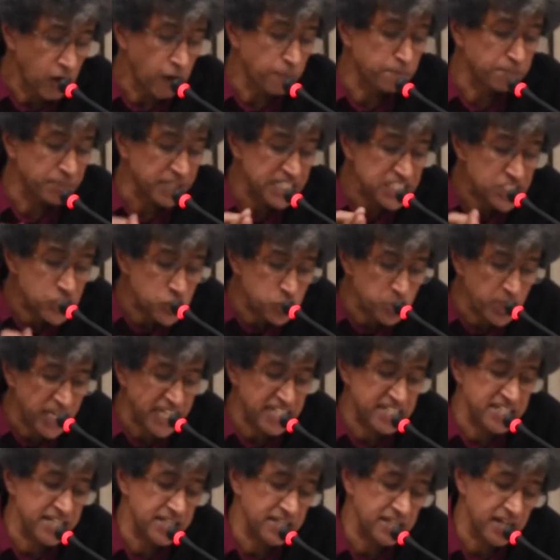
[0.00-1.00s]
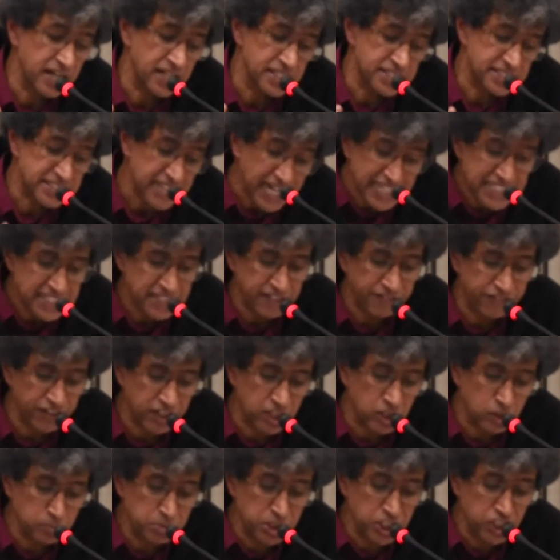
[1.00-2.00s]
of persuading a
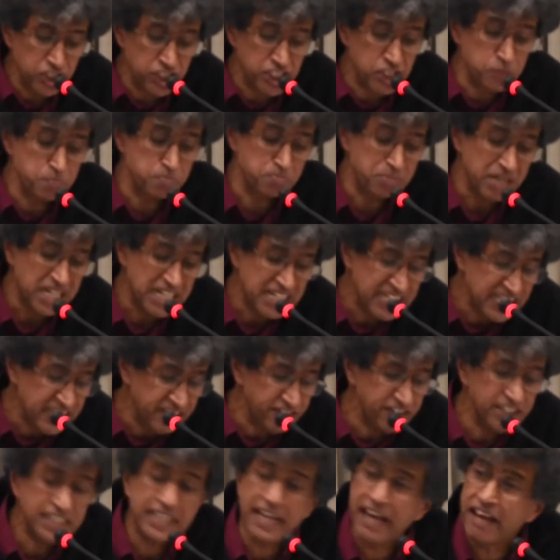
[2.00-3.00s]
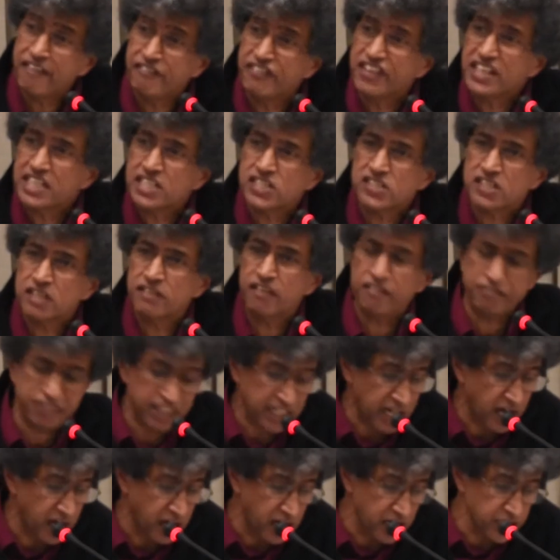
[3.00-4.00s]
scientific community to believe in the efficacy of
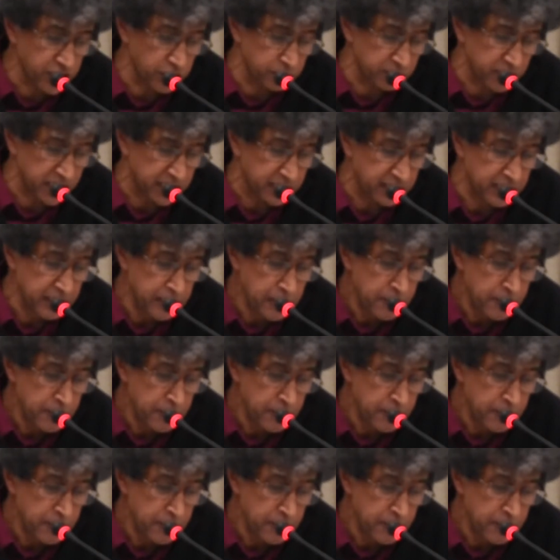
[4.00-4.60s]
an argument,